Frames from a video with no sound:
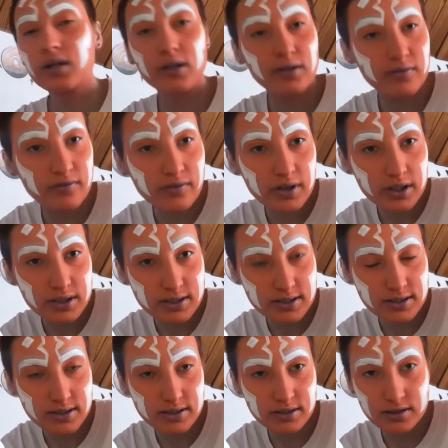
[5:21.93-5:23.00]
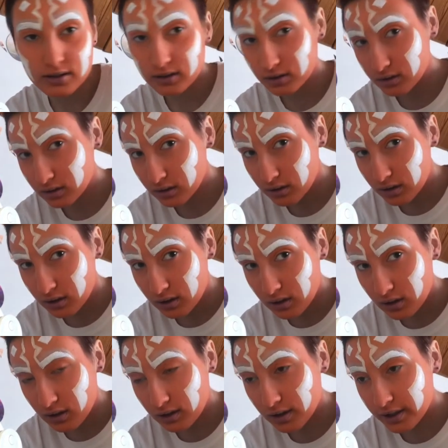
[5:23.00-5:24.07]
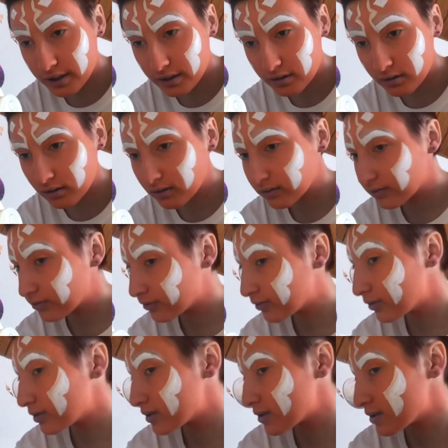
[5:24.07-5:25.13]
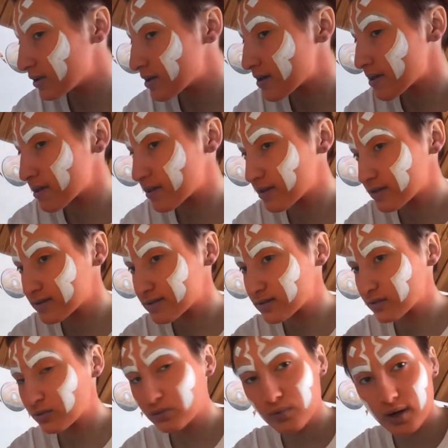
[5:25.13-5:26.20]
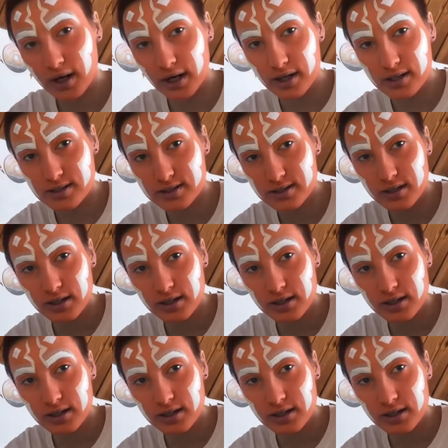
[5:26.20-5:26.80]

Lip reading: The first layer of this white,